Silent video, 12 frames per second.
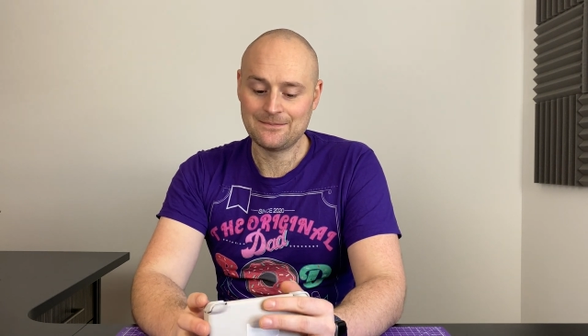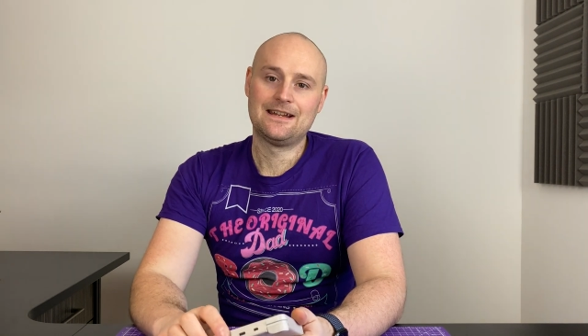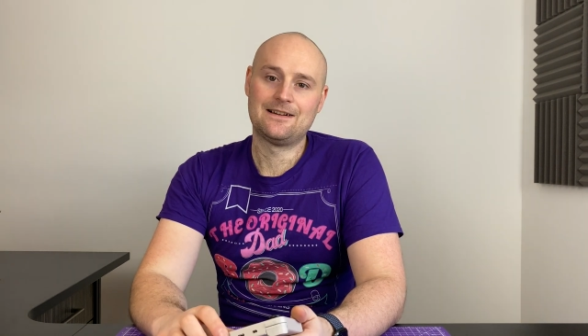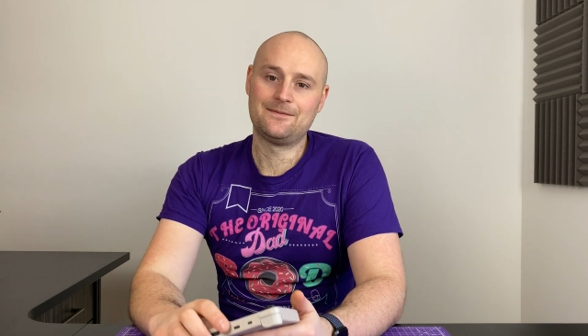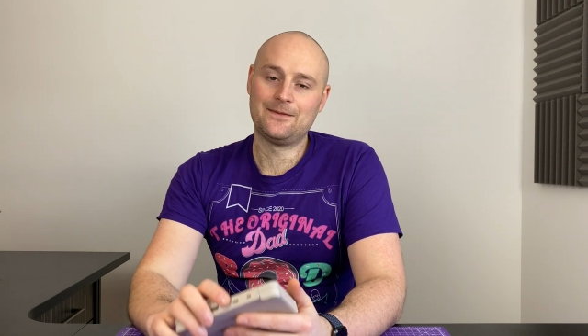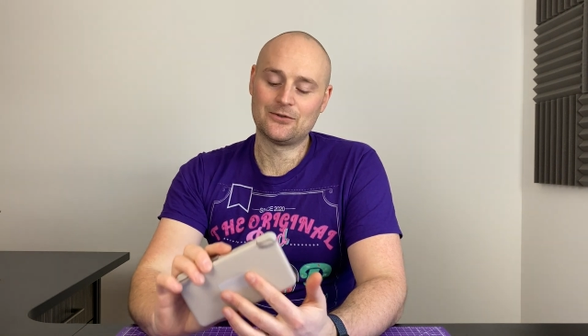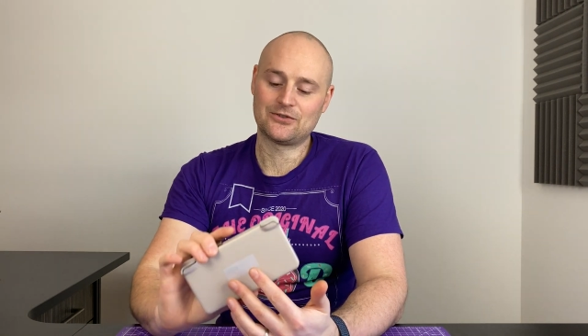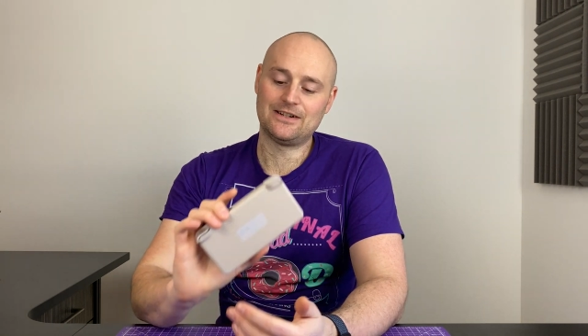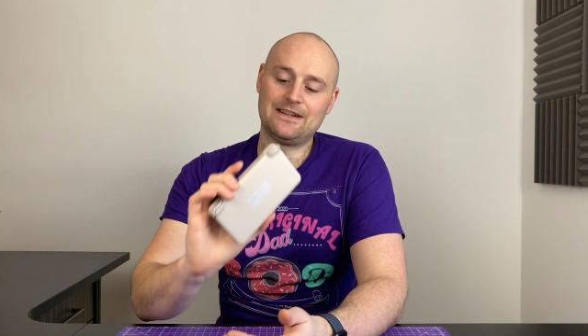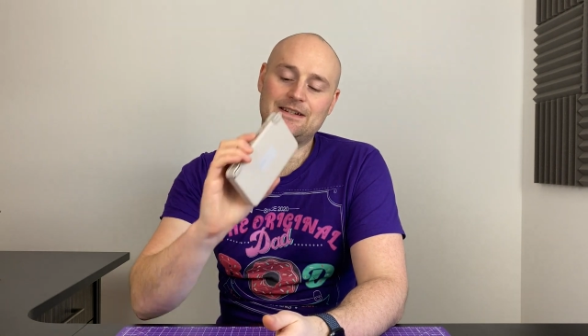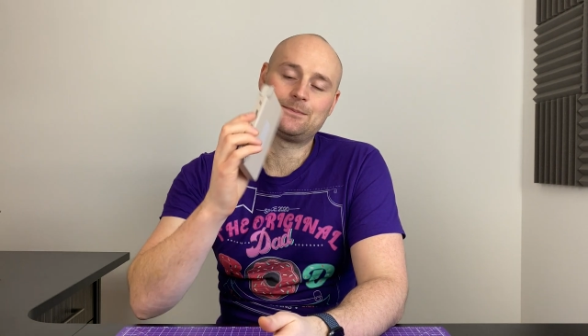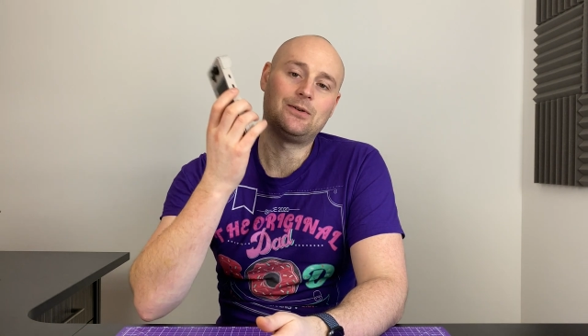Now, unfortunately,
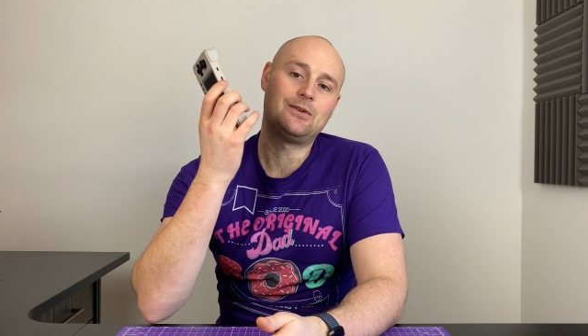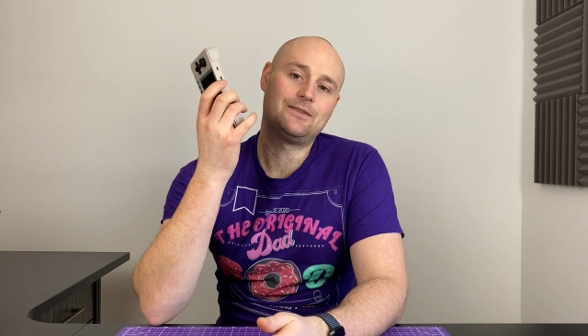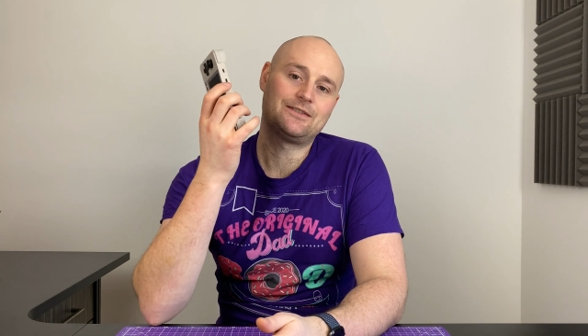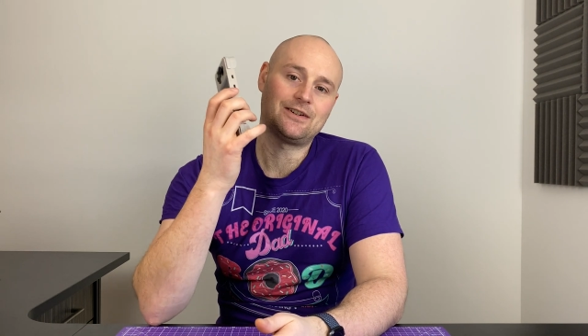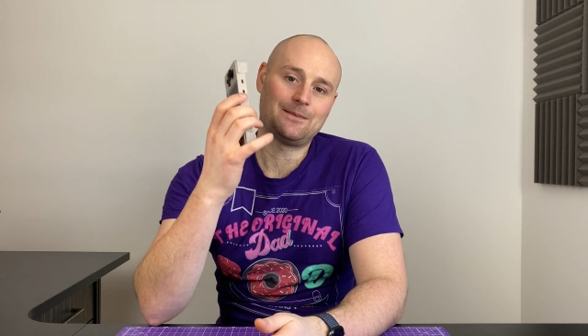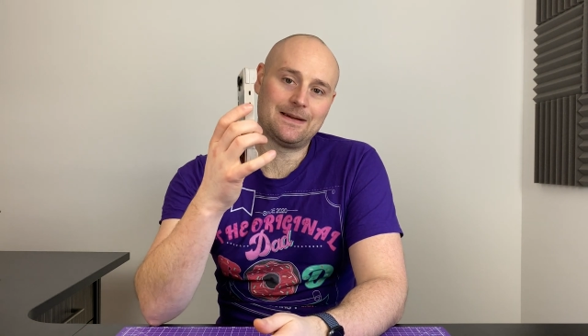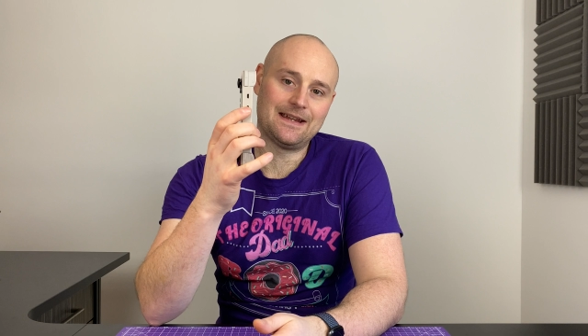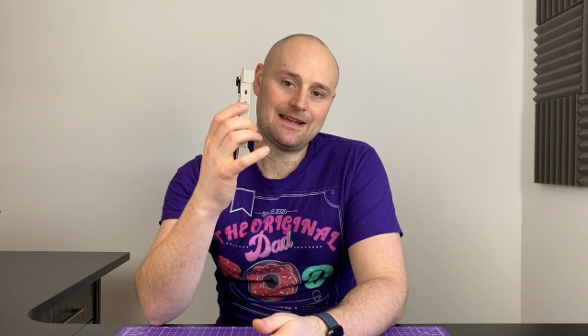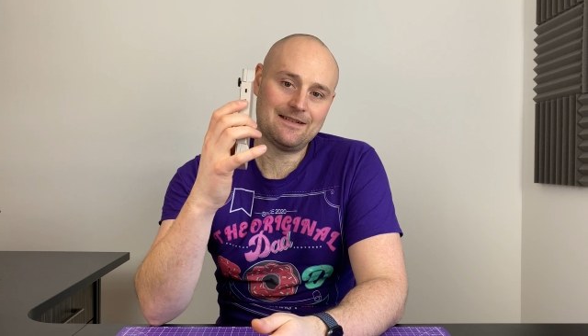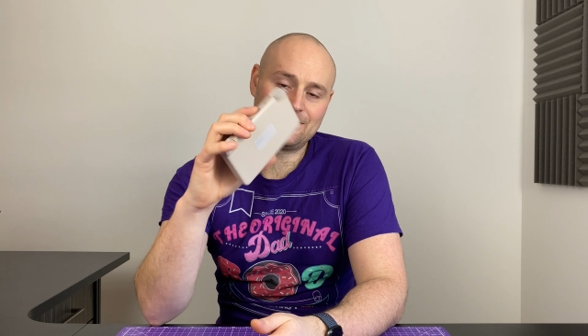this port on top here,